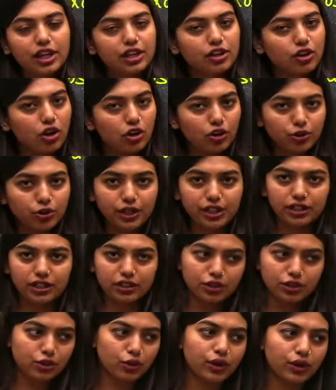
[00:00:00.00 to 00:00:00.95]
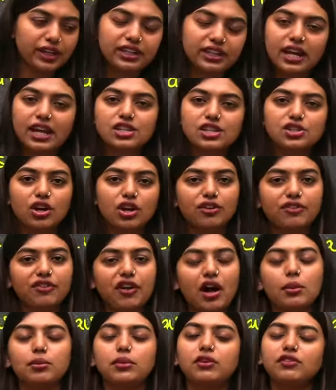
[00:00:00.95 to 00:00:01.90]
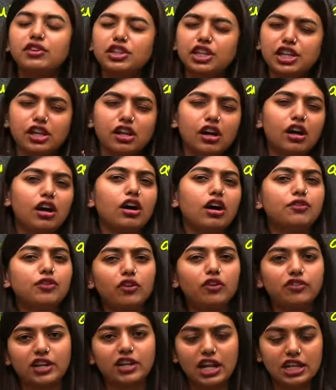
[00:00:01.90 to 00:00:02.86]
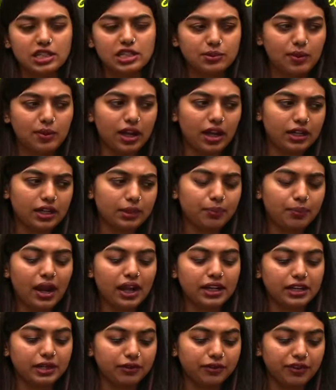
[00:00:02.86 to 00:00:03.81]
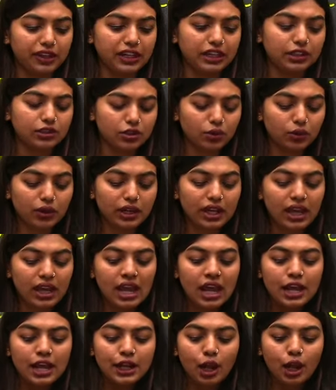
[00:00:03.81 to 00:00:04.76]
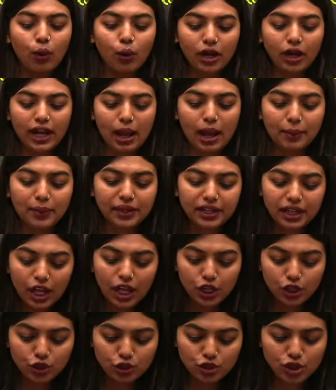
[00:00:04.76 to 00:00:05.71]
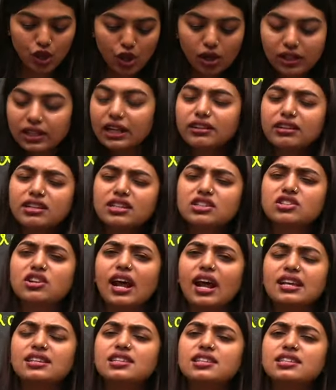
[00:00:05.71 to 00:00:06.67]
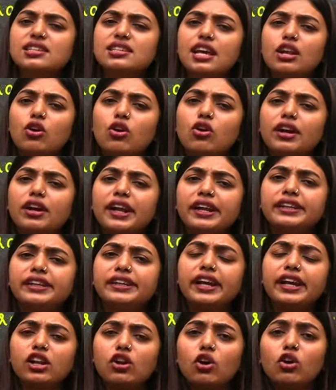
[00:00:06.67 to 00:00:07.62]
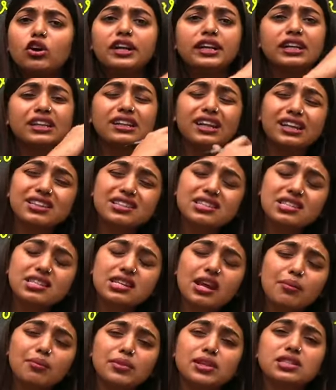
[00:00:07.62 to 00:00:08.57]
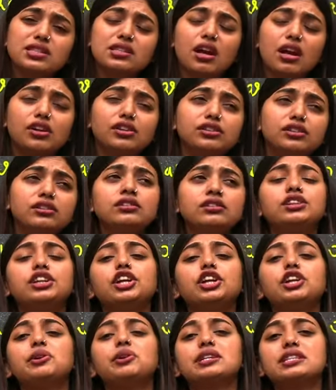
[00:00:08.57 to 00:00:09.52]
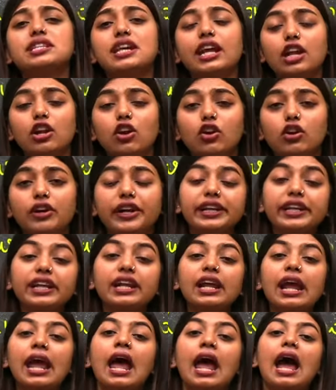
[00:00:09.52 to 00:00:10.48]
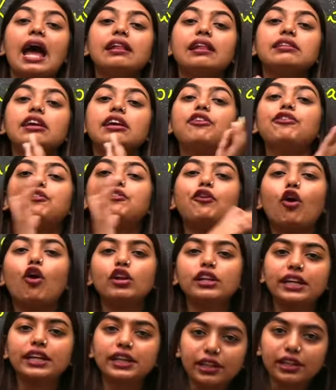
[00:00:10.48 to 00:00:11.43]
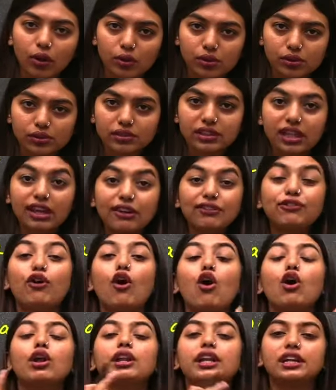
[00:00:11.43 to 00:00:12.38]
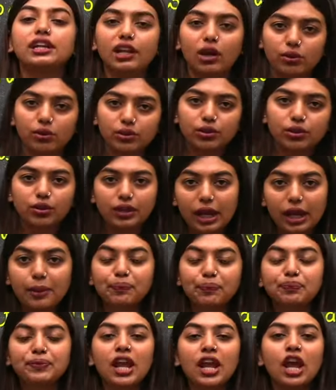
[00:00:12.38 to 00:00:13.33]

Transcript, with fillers: Okay, you are growing rice. You are a farmer with enough of rice paddy field. Okay, now what happened? You saw that this rice is elongating, like the stem is continuously elongating, and they are falling down. Okay.